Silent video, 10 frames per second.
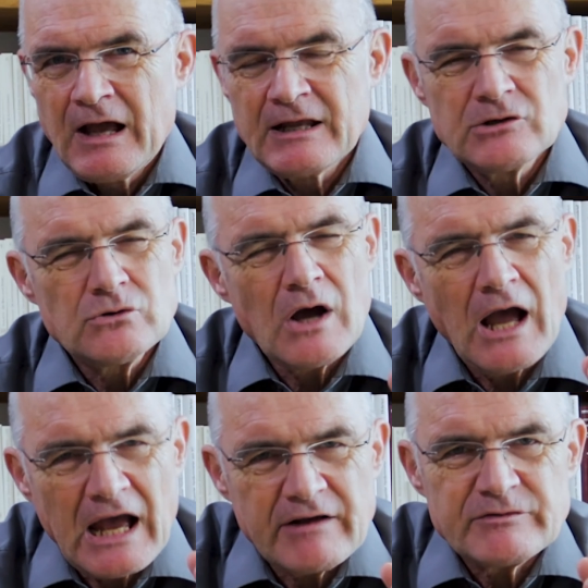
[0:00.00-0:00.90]
And you
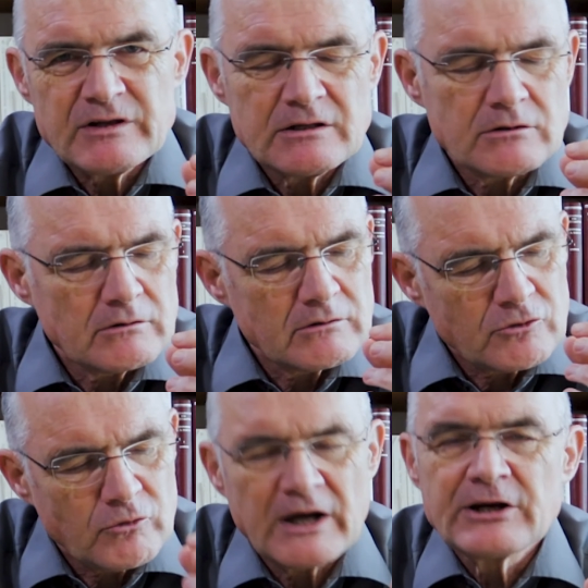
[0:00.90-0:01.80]
have that
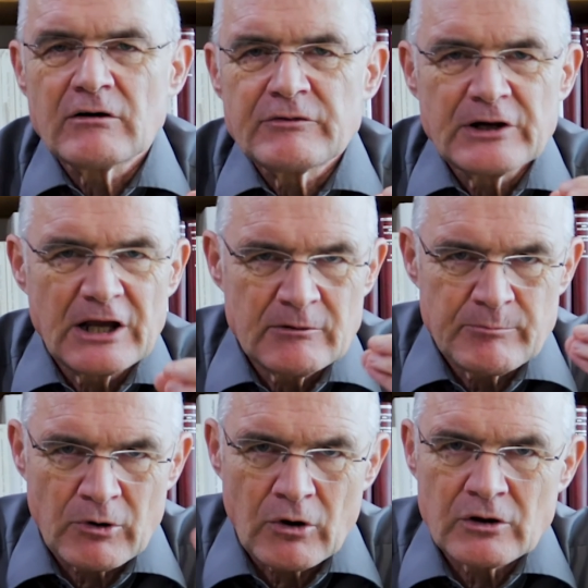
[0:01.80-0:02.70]
quite often in
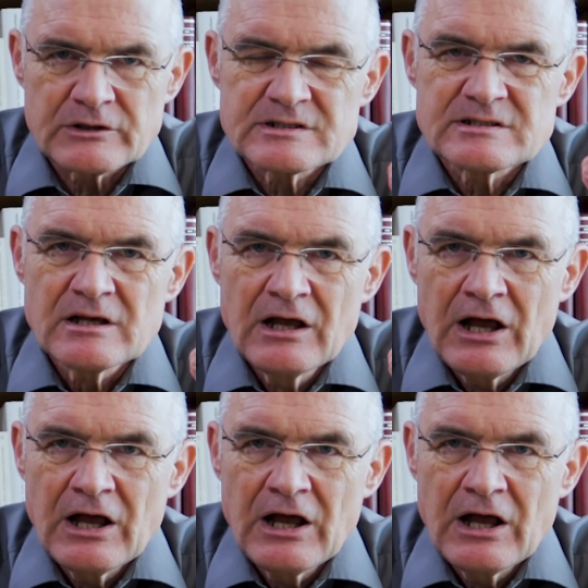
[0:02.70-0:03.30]
Paul's